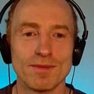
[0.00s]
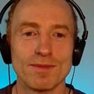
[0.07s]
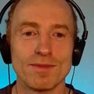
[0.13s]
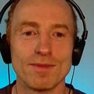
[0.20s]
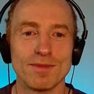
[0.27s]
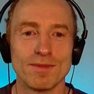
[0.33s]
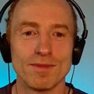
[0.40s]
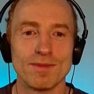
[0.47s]

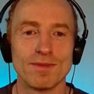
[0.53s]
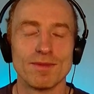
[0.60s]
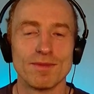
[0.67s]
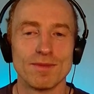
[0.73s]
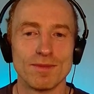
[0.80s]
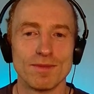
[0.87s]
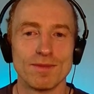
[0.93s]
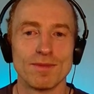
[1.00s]

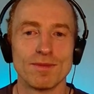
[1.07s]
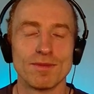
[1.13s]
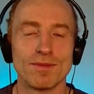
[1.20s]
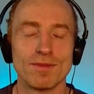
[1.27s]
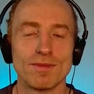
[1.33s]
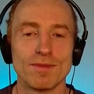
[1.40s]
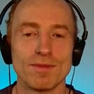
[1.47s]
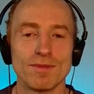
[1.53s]

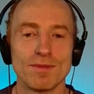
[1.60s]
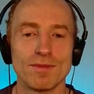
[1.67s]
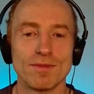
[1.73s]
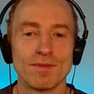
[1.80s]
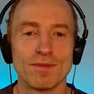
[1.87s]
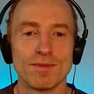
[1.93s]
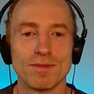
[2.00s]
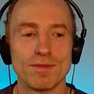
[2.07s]

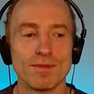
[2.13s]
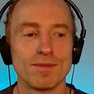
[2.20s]
(silent)